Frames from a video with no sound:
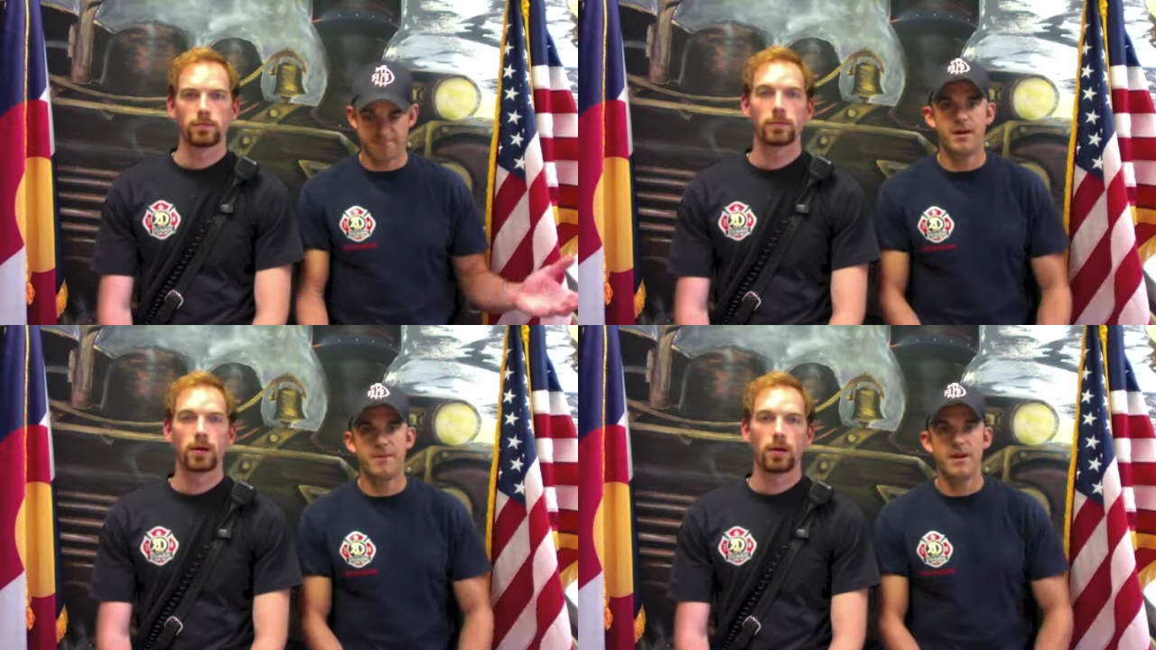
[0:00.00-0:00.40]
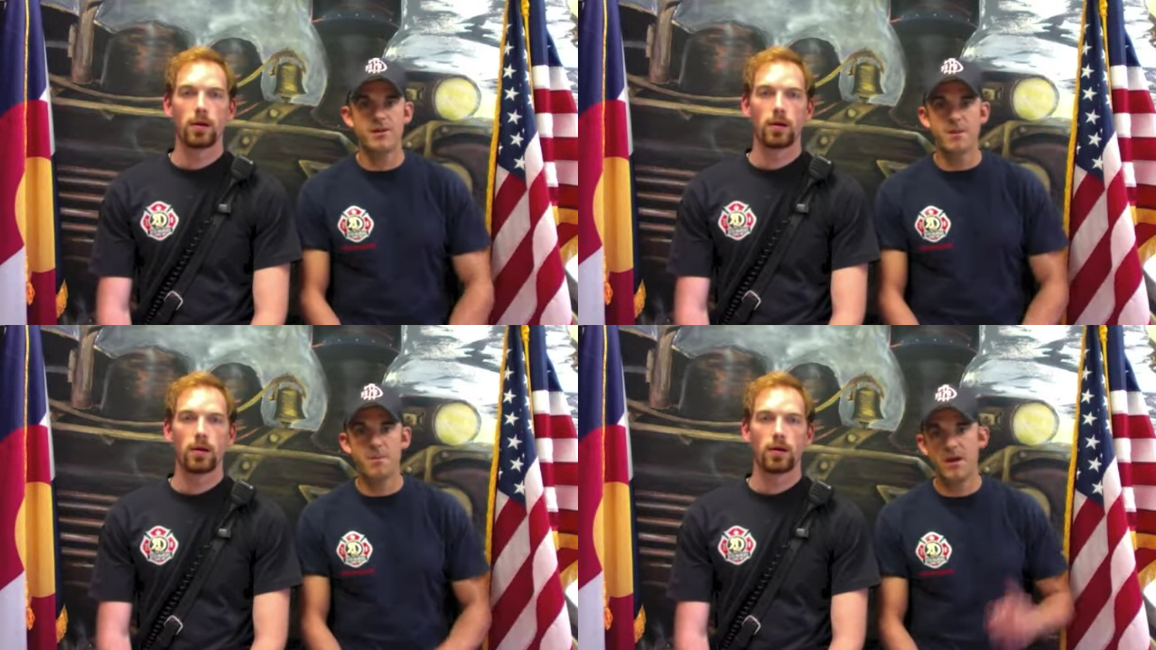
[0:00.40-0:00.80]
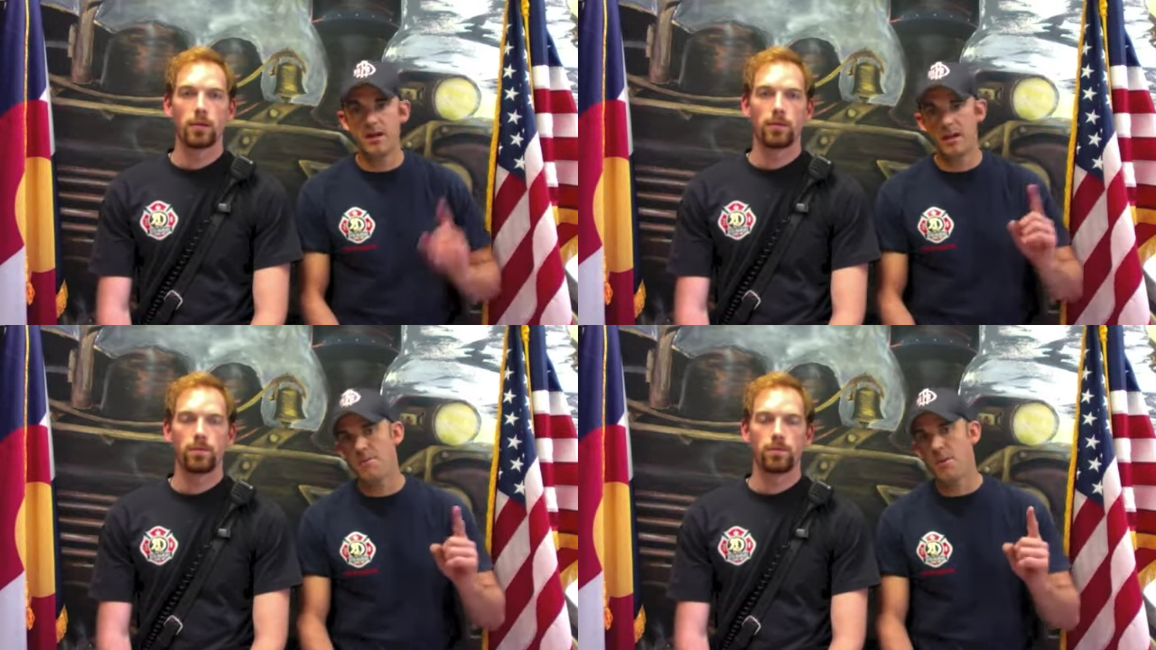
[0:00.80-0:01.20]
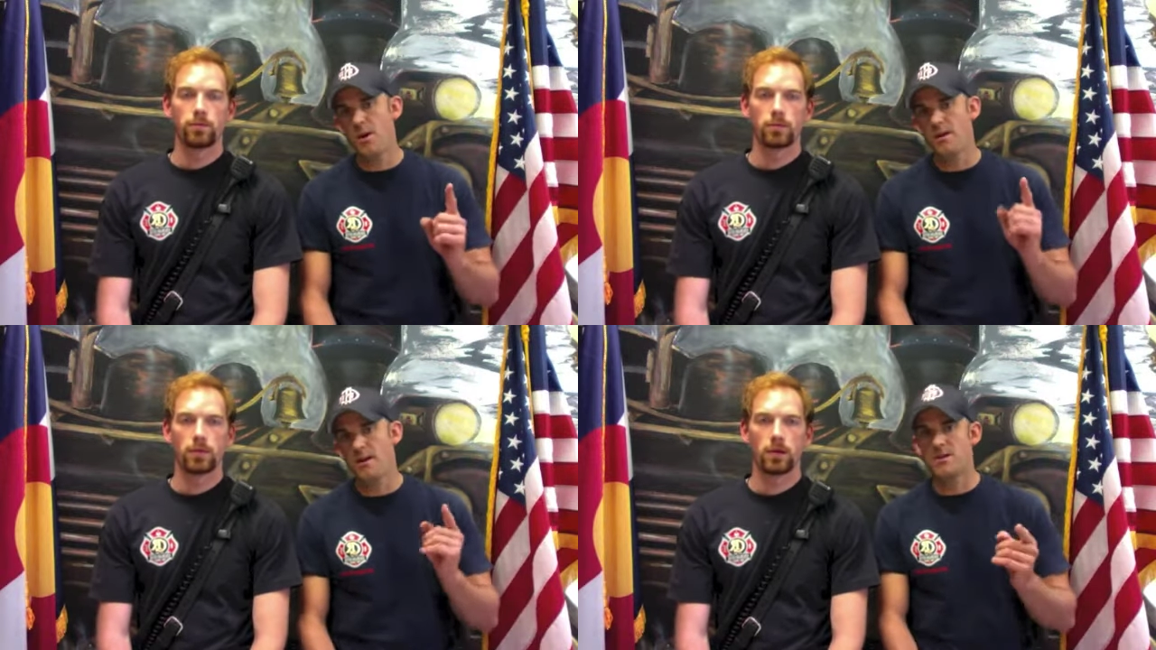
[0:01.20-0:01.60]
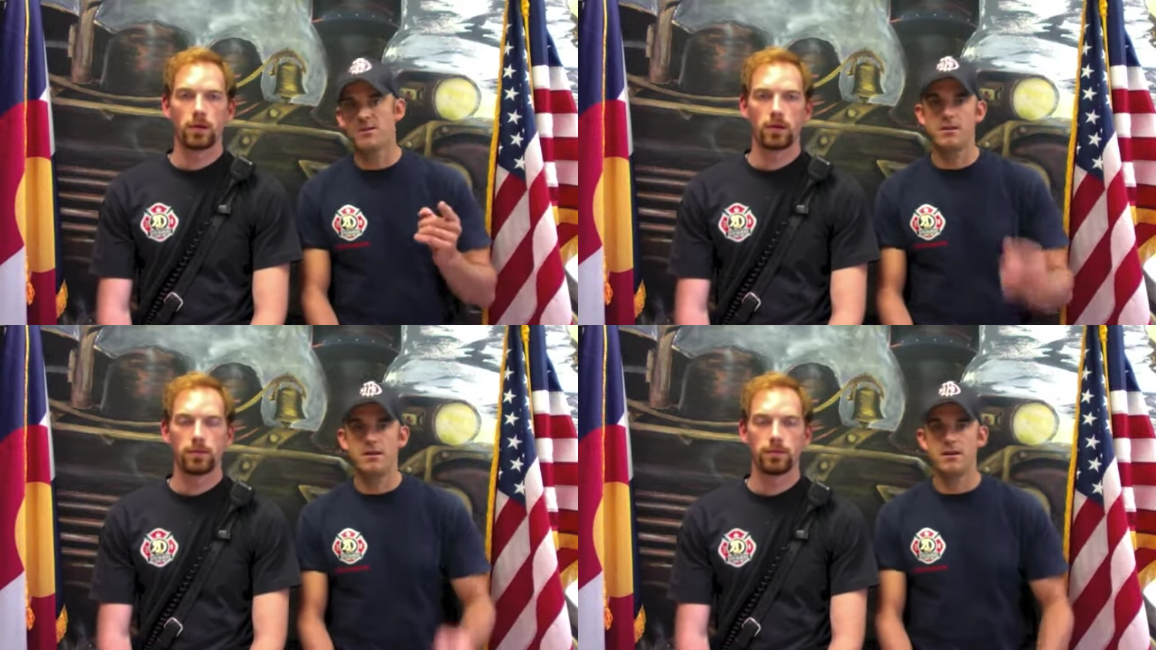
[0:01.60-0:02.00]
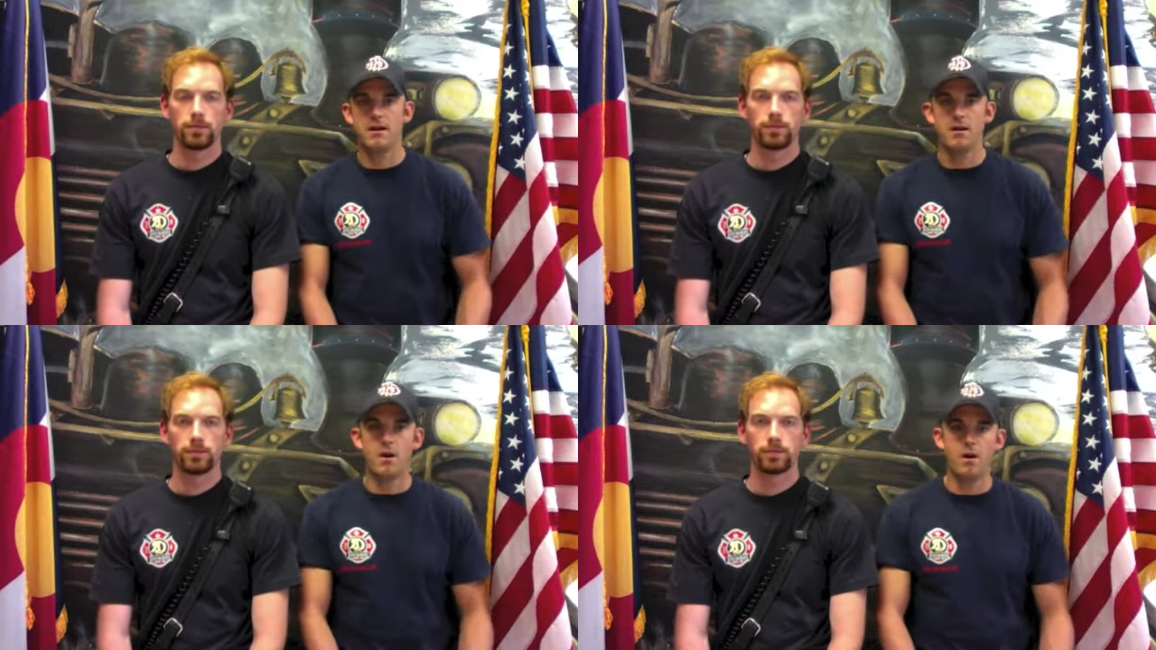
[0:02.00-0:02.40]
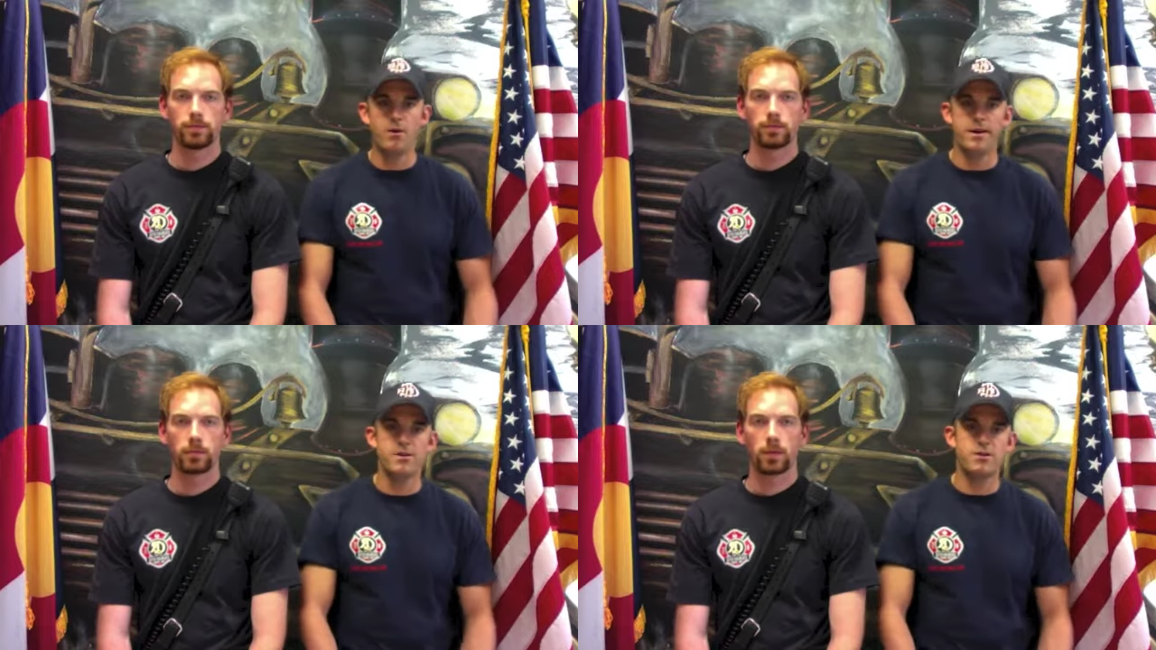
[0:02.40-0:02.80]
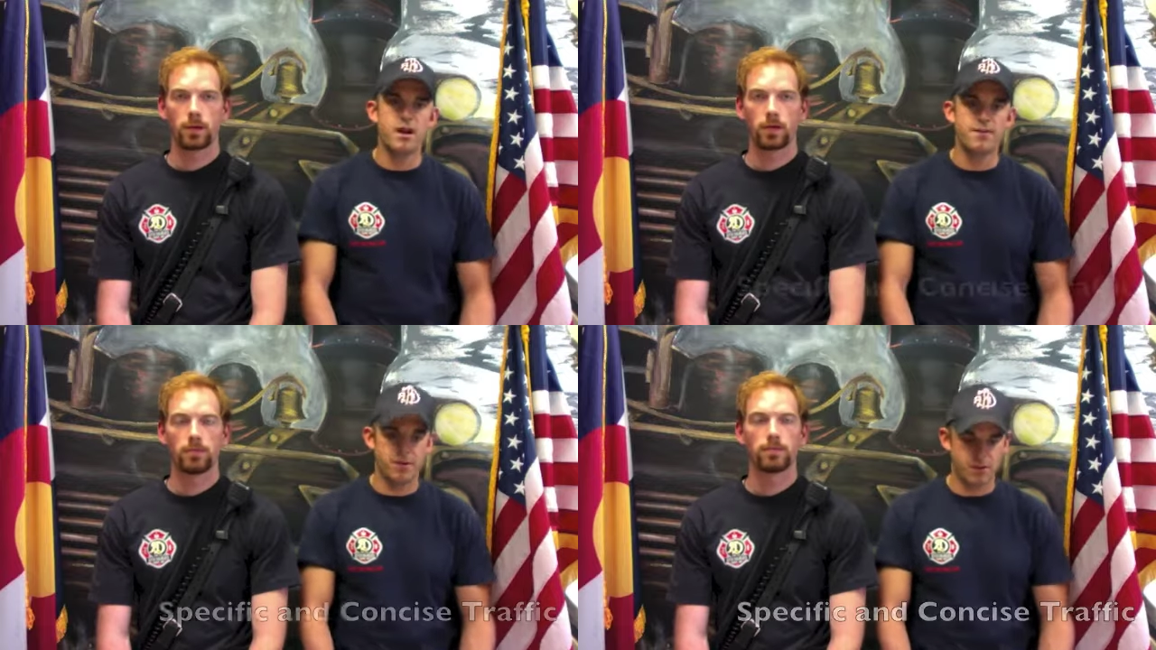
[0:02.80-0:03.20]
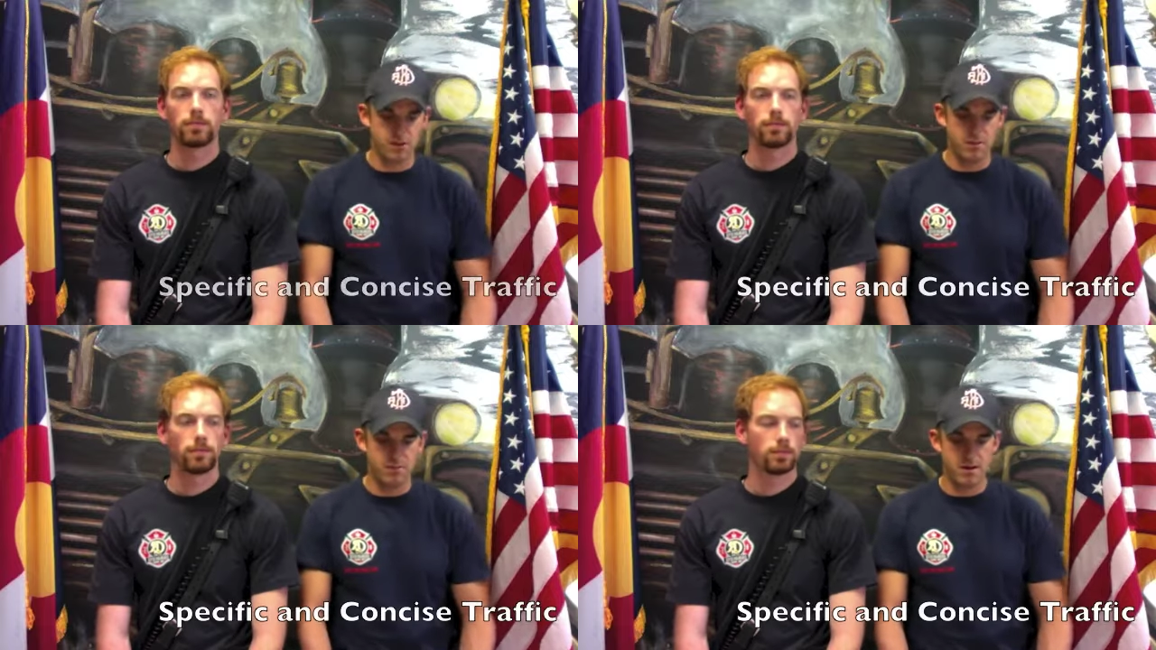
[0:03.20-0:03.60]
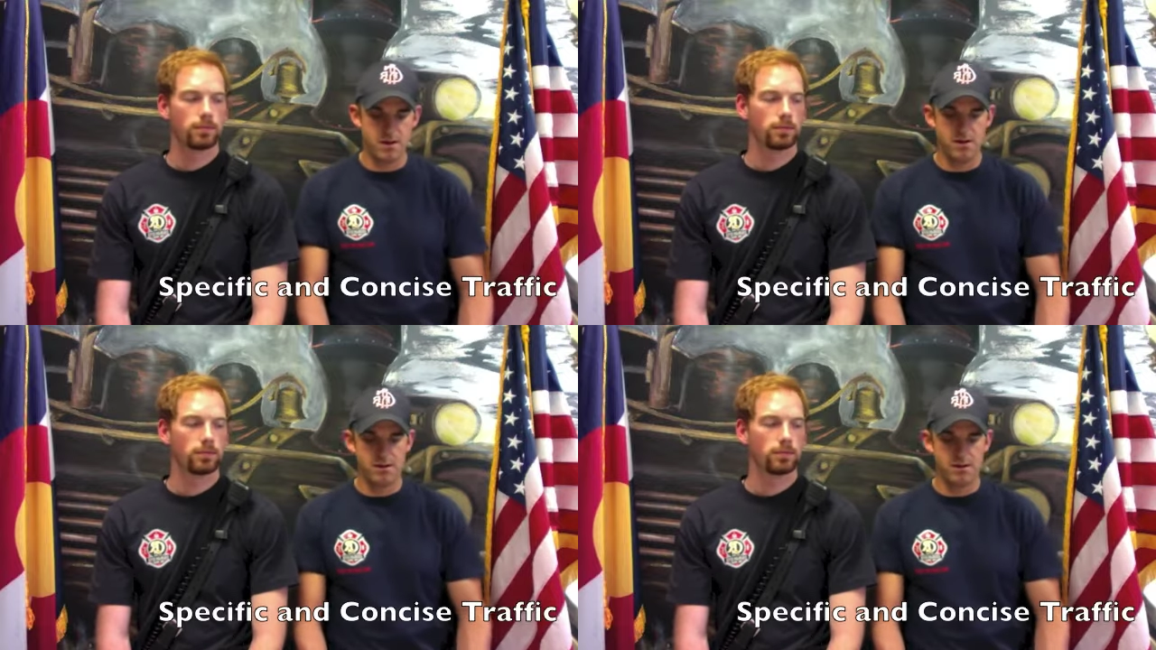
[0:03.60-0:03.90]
Speaker 1: Um, here's a big key point that I want you to key on. All radio traffic should be